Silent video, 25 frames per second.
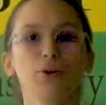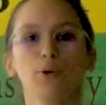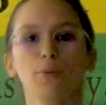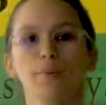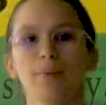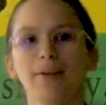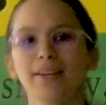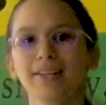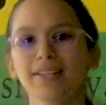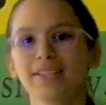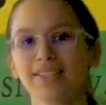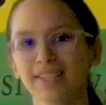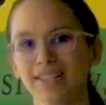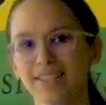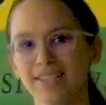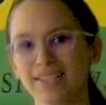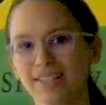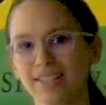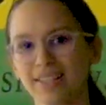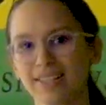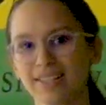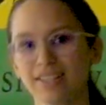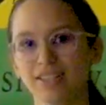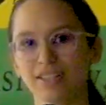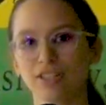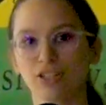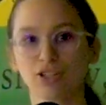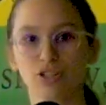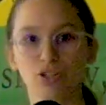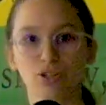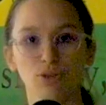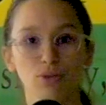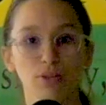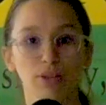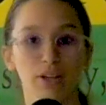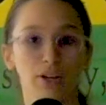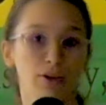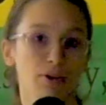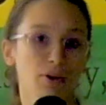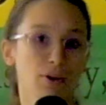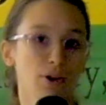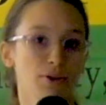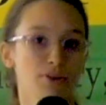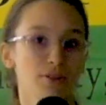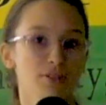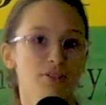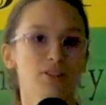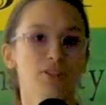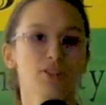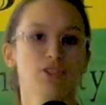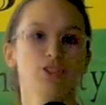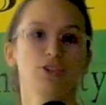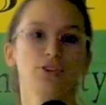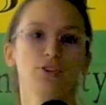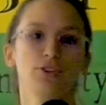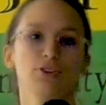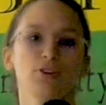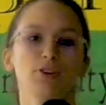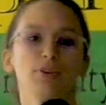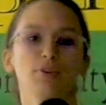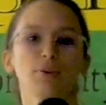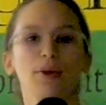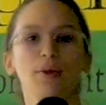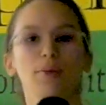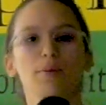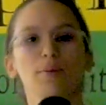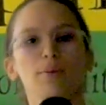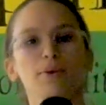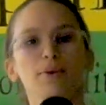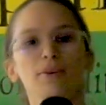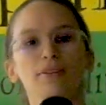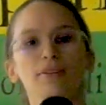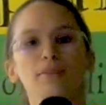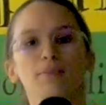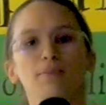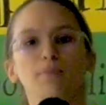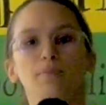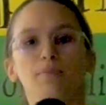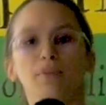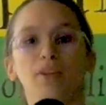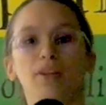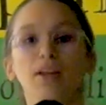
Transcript: who makes and sends the shoe that grows to children around the world.